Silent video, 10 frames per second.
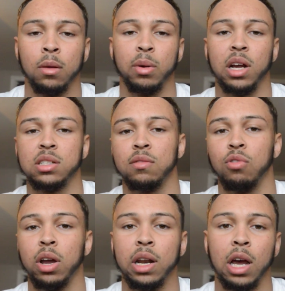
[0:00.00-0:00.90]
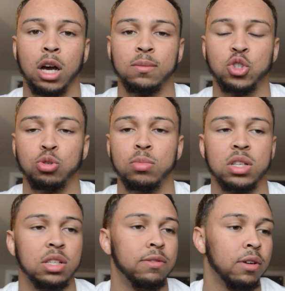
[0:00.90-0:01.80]
but as of right now, I'm too
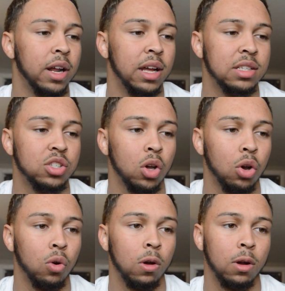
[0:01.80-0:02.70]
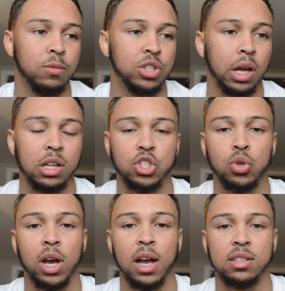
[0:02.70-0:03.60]
busy for that. So shout out to you
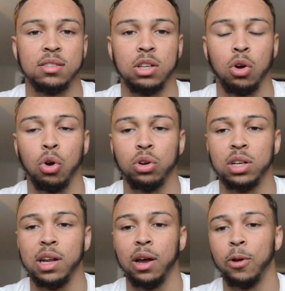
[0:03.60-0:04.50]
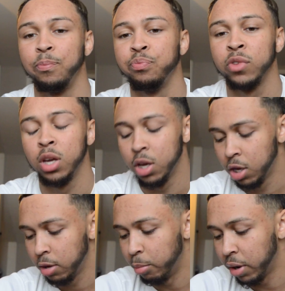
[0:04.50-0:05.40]
guys that's still holding it down.
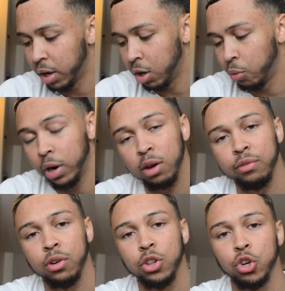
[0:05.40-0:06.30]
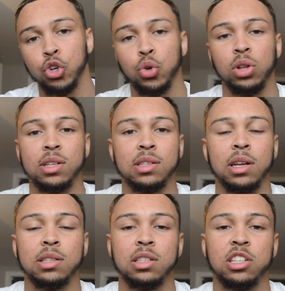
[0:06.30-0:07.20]
But without further ado, let's get
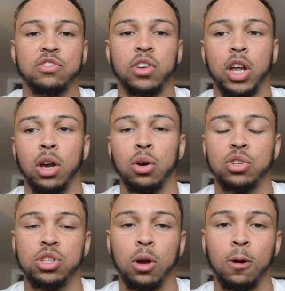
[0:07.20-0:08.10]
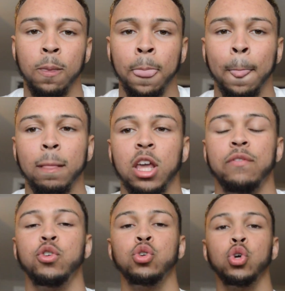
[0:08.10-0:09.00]
into this video. So
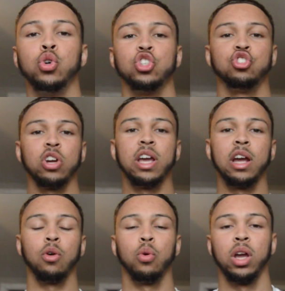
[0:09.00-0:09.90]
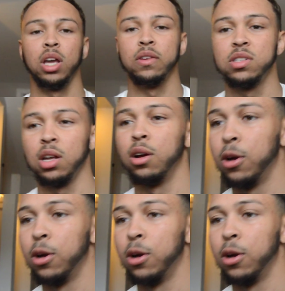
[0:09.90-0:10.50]
if you're new to straight hair waves,